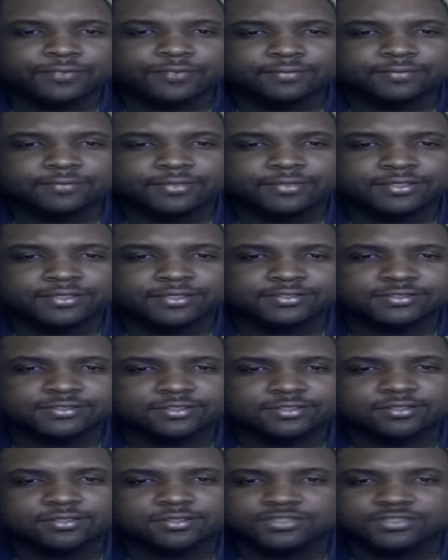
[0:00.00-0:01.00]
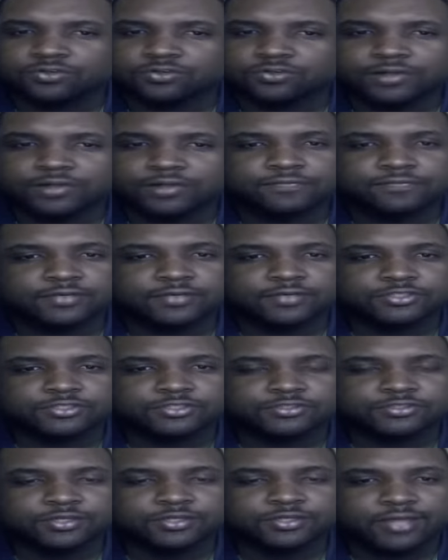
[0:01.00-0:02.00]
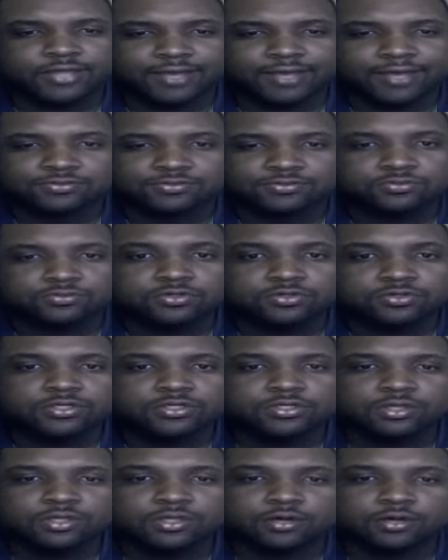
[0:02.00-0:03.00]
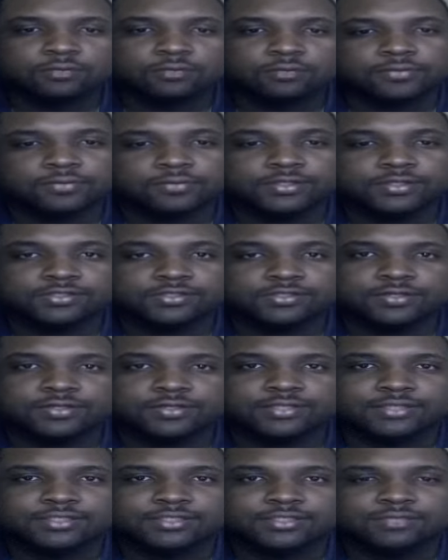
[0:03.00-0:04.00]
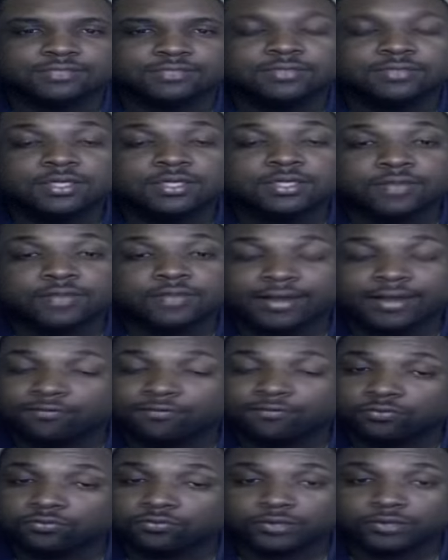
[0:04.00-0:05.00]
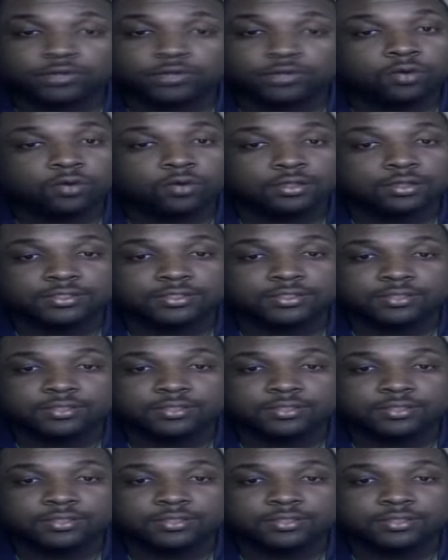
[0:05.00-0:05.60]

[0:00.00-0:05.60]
because, you know, he's a great finisher, and they have some good young players on that team that have great quality.